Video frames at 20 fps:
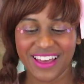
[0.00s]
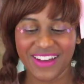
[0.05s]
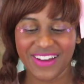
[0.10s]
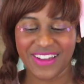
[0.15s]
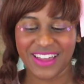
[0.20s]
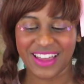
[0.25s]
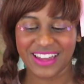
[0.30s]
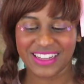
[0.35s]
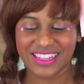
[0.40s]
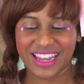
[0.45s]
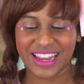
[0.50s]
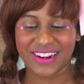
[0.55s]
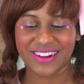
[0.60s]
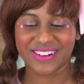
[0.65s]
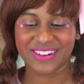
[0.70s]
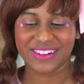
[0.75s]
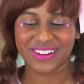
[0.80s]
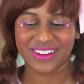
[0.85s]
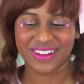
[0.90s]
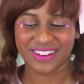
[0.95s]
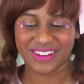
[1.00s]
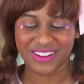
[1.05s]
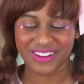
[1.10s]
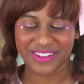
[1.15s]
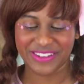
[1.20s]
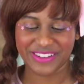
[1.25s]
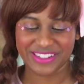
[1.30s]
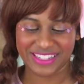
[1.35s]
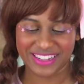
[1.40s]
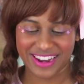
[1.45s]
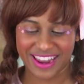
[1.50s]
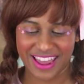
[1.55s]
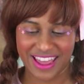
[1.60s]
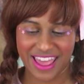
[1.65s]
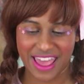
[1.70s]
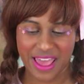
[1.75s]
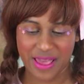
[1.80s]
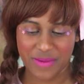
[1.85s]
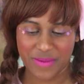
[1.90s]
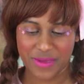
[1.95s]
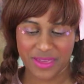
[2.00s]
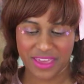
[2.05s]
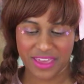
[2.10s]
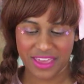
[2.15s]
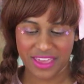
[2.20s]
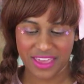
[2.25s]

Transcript: Okay, Diner Doll. Oh, isn't that AP?